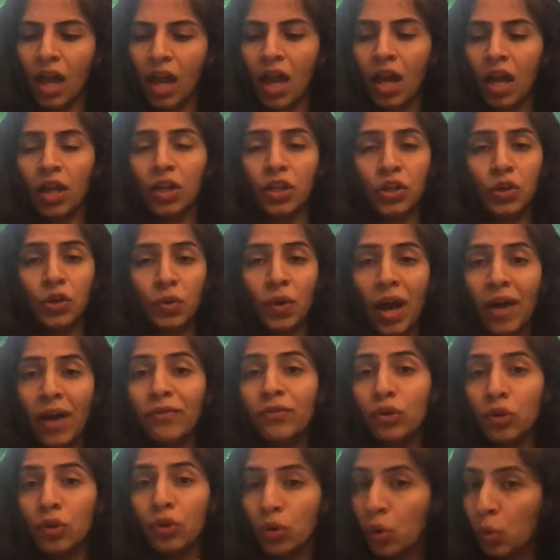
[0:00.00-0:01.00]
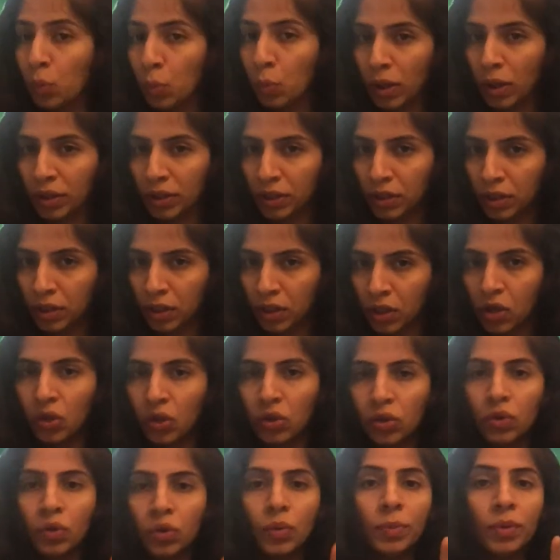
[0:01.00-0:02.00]
"You have no one
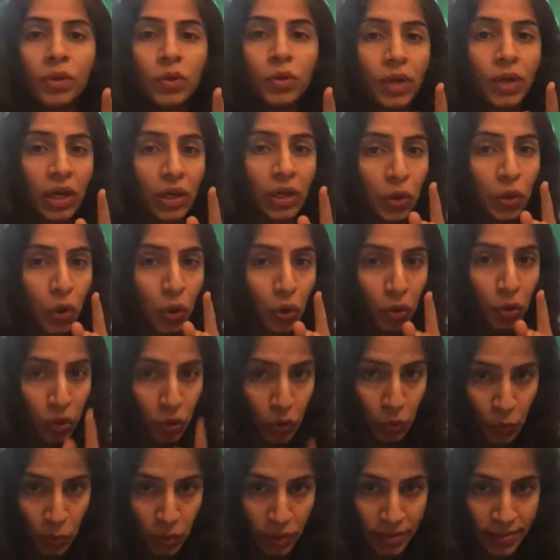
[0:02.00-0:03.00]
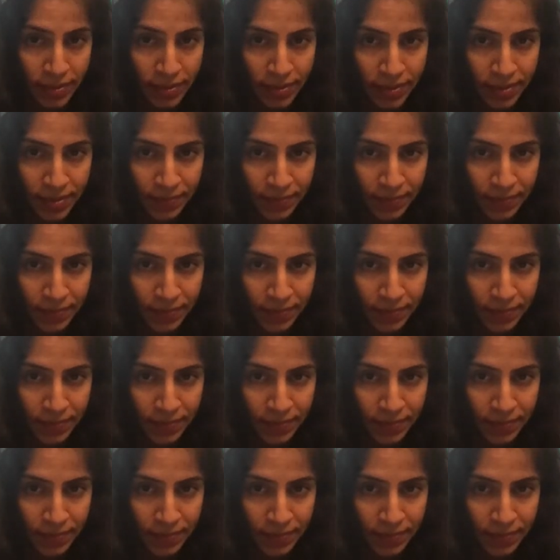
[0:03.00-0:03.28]
whom you can call yours.